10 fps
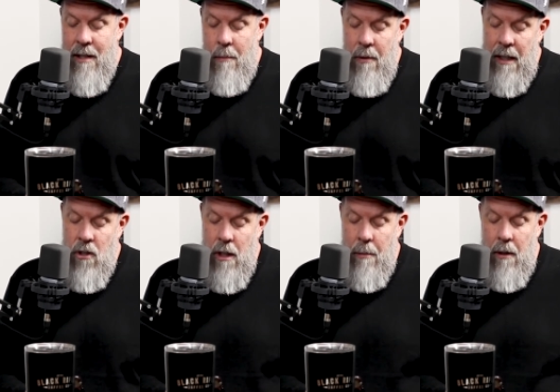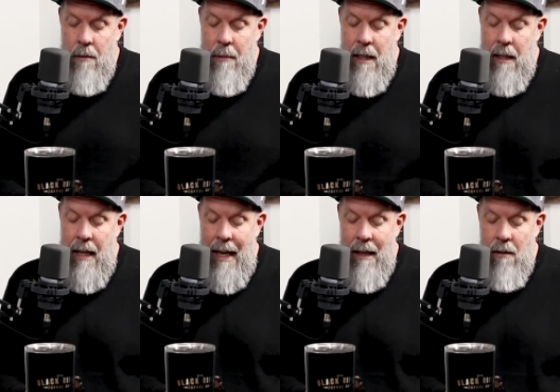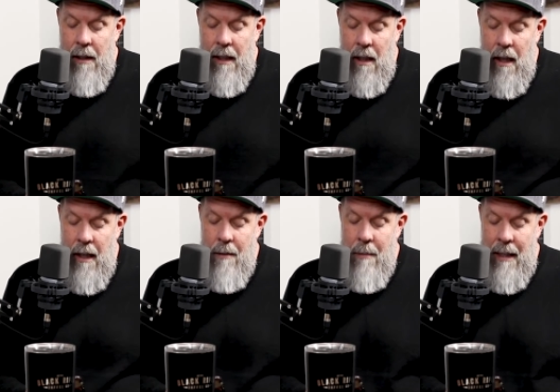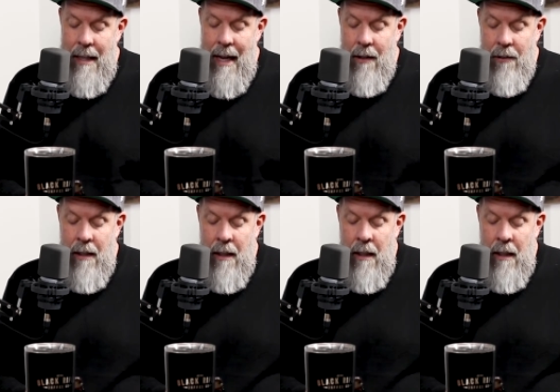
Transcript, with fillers: They bring trouble on me and angrily hunt me down.